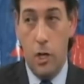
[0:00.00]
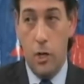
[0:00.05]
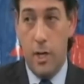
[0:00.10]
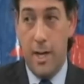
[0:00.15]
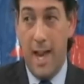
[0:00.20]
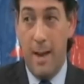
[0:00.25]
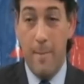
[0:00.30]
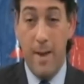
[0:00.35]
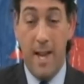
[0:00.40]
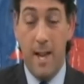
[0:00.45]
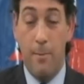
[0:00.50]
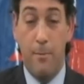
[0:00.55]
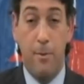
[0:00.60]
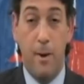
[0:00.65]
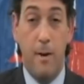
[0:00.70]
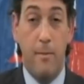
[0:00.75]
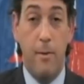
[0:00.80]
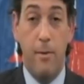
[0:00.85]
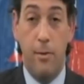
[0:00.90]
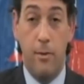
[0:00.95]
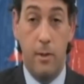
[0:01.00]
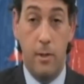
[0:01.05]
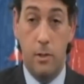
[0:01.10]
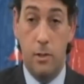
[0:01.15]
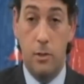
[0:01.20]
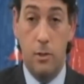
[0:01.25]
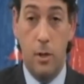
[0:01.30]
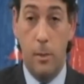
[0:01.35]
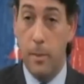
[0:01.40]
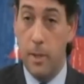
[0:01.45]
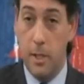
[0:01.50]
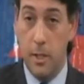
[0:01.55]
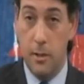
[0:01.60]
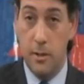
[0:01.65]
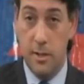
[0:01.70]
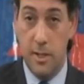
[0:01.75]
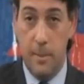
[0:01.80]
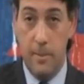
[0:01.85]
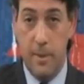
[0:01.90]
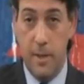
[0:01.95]
You, can't make up for everything. It's true. I mean, you know,
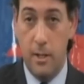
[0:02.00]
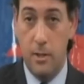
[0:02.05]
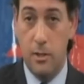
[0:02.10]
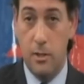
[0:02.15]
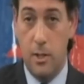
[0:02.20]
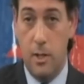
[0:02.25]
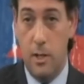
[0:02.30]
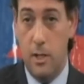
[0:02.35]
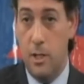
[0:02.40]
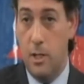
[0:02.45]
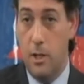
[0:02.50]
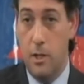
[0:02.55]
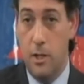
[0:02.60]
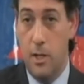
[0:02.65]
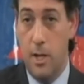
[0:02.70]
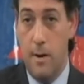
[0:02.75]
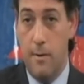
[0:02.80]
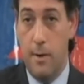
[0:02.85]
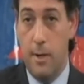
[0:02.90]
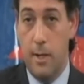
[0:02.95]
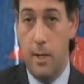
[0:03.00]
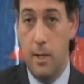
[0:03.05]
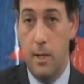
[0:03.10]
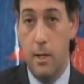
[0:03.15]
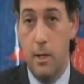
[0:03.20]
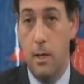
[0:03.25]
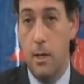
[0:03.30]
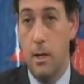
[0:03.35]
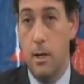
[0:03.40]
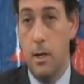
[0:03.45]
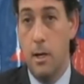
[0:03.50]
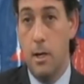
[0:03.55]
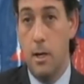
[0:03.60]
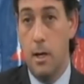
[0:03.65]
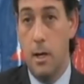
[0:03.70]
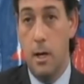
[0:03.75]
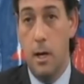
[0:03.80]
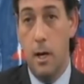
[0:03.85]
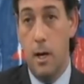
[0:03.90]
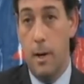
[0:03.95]
some things are, you know, you're never going to,
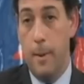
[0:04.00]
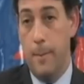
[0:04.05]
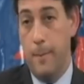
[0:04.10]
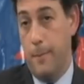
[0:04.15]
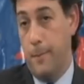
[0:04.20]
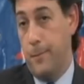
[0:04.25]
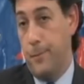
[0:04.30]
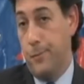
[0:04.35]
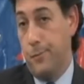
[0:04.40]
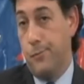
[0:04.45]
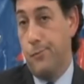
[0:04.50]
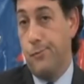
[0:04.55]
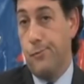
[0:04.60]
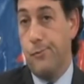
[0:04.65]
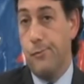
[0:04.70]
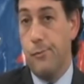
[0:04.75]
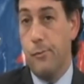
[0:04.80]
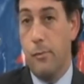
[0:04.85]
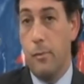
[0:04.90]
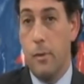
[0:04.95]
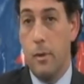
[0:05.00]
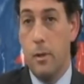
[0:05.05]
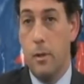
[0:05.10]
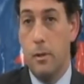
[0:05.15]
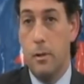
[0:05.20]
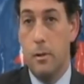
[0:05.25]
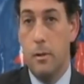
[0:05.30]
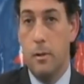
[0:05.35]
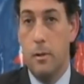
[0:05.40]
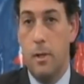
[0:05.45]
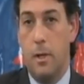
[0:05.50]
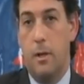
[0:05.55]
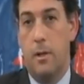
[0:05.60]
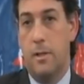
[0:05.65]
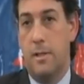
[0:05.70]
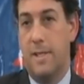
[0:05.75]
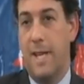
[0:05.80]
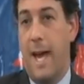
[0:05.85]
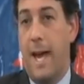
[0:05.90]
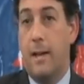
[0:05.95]
um, you know,
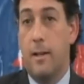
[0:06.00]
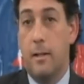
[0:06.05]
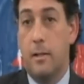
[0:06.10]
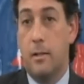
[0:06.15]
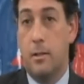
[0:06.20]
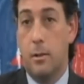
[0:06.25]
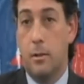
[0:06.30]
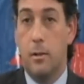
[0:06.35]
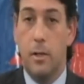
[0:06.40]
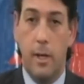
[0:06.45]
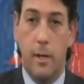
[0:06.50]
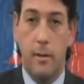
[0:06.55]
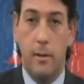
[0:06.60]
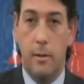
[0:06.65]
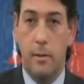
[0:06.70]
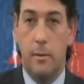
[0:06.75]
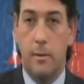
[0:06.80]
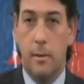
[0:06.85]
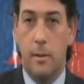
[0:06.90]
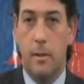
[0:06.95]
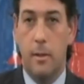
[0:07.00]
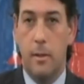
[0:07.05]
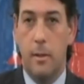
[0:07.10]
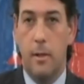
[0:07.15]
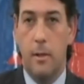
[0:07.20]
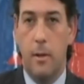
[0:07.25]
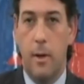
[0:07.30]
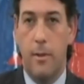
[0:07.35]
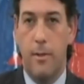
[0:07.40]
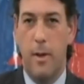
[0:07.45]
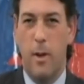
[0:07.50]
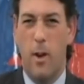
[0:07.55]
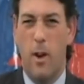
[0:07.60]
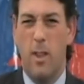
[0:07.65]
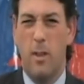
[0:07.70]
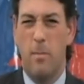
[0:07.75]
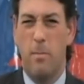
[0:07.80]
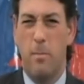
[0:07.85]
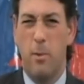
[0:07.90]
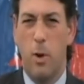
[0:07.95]
it's sad. It's true. Yeah. Although I think all
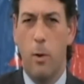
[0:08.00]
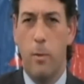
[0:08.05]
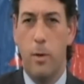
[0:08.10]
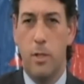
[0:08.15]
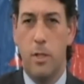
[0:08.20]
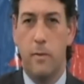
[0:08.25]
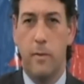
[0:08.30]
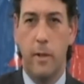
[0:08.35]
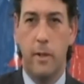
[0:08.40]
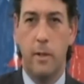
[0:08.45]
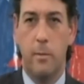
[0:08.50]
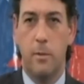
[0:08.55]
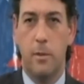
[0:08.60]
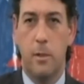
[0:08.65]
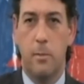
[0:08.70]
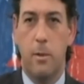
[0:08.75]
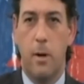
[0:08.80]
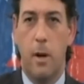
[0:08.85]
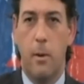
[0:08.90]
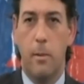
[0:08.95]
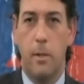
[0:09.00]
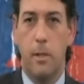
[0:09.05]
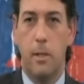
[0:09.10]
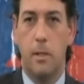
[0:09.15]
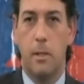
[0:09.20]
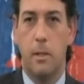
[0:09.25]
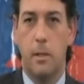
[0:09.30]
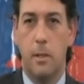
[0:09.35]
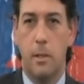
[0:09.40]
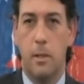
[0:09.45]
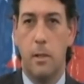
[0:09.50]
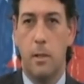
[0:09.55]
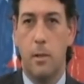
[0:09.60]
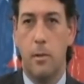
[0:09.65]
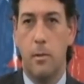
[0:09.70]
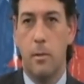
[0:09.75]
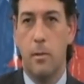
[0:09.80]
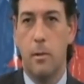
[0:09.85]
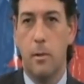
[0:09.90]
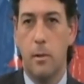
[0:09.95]
the prohibition victims are probably, you know,
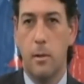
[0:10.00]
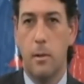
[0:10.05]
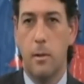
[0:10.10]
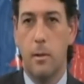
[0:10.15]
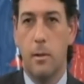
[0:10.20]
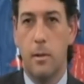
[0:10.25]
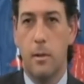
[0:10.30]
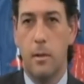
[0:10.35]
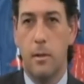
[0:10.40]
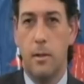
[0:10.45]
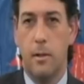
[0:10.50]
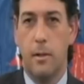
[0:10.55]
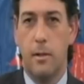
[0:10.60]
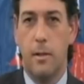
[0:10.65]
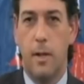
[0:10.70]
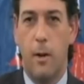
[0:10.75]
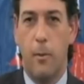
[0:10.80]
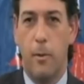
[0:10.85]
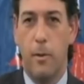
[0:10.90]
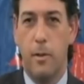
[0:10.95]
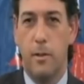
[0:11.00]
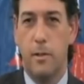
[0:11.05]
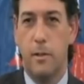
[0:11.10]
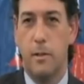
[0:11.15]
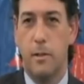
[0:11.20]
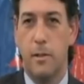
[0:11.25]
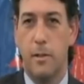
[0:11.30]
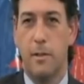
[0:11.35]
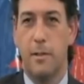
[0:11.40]
not with us.